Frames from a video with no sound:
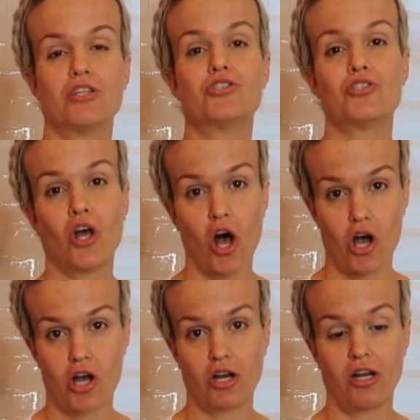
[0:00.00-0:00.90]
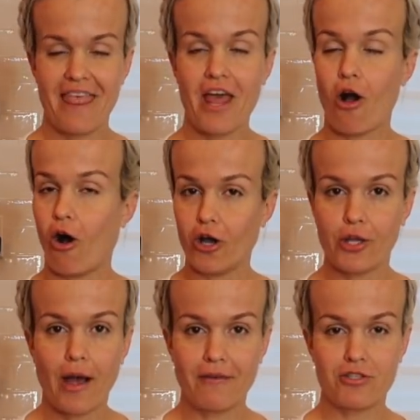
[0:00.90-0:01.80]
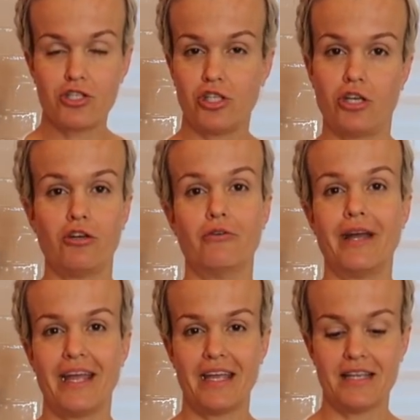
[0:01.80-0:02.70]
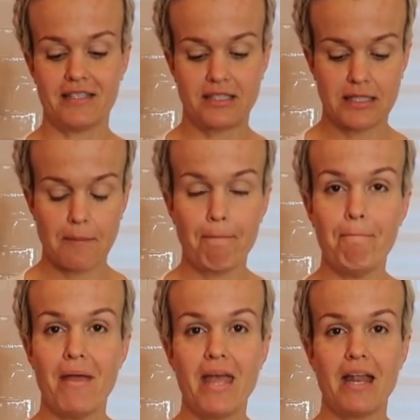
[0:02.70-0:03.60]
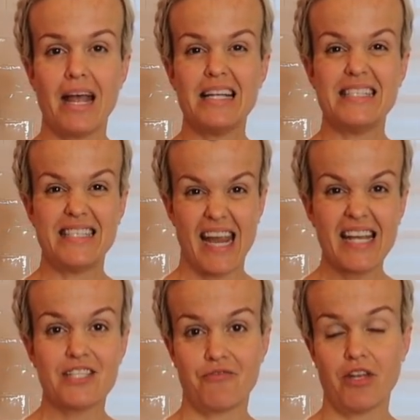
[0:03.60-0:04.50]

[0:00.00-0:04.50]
the song, then all you have to do is submit a dance